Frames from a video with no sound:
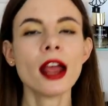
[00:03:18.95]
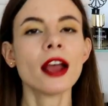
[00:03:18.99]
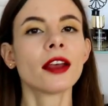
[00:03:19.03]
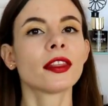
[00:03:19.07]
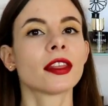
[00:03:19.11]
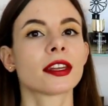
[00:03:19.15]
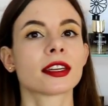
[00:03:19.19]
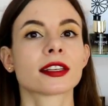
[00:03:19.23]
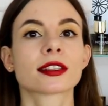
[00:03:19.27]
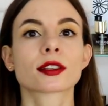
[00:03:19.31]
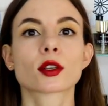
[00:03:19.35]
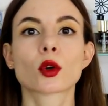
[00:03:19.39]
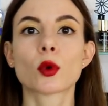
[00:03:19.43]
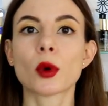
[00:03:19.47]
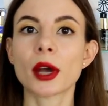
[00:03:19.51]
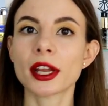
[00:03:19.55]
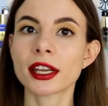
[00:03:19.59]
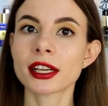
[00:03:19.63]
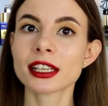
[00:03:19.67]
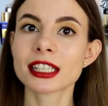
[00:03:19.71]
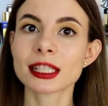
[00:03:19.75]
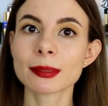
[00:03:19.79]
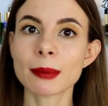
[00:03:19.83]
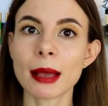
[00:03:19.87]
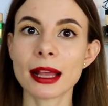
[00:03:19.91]
that is quite
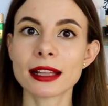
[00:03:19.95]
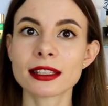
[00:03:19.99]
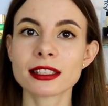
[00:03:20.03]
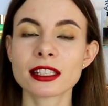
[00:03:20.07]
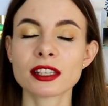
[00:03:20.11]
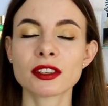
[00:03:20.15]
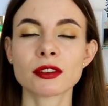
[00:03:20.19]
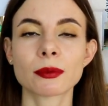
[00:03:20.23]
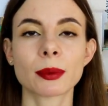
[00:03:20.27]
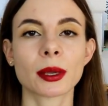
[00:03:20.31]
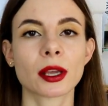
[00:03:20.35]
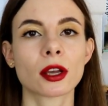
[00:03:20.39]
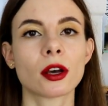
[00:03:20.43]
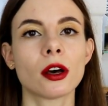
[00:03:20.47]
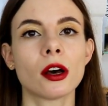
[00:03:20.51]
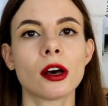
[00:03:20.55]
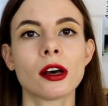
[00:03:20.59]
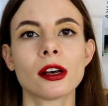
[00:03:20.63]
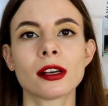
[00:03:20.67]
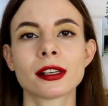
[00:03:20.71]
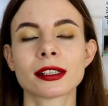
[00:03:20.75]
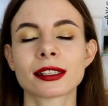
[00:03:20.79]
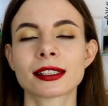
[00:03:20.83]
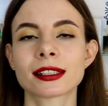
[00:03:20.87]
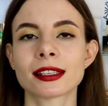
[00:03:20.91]
expensive
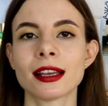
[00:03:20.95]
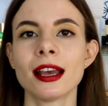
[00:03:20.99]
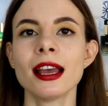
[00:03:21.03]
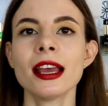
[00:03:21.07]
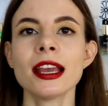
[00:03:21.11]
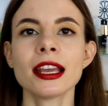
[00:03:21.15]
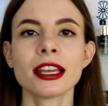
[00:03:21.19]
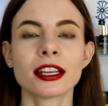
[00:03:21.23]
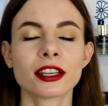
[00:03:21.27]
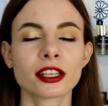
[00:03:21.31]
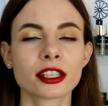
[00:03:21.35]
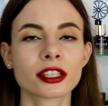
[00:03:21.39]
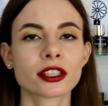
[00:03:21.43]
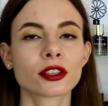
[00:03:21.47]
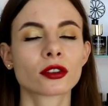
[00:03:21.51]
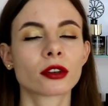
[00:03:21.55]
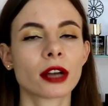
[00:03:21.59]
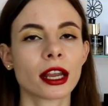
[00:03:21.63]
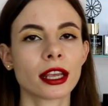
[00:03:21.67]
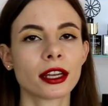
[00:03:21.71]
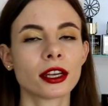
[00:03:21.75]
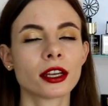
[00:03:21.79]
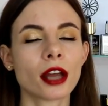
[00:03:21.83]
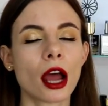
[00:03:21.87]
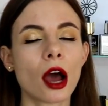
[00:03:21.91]
because it is
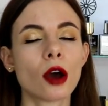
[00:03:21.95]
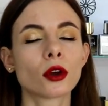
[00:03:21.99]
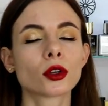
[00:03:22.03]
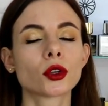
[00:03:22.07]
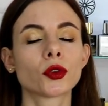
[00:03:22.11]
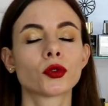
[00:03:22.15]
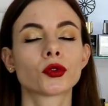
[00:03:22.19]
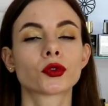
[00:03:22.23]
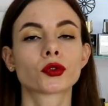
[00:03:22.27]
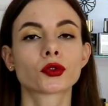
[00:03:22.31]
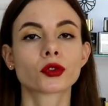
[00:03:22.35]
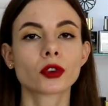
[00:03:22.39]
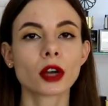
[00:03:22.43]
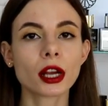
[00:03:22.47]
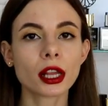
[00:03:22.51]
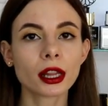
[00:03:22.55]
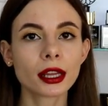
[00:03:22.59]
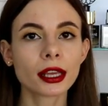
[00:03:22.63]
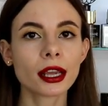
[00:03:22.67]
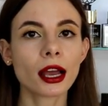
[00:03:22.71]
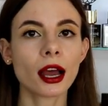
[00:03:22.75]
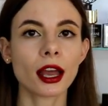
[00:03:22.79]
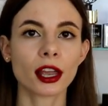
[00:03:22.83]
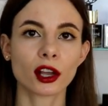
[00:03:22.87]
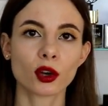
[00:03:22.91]
created out of really
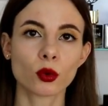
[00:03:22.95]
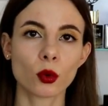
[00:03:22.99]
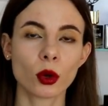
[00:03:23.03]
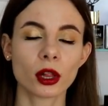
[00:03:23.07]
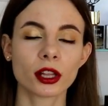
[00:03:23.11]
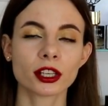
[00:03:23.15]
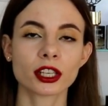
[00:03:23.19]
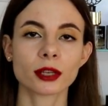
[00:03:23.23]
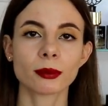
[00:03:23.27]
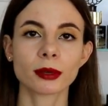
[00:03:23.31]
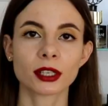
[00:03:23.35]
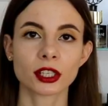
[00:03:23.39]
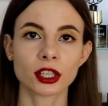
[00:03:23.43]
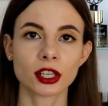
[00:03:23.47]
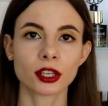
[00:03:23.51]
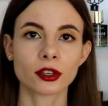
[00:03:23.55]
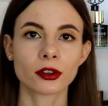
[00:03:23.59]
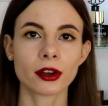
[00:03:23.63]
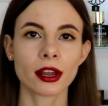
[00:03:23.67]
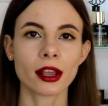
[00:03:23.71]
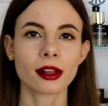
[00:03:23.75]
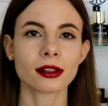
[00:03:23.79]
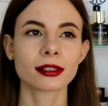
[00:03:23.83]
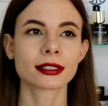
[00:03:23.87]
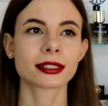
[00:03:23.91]
high quality
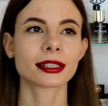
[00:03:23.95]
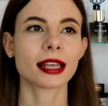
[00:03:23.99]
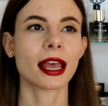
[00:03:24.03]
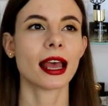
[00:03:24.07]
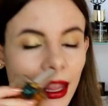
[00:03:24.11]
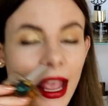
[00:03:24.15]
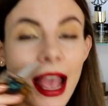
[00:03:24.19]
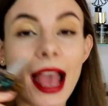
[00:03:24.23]
materials,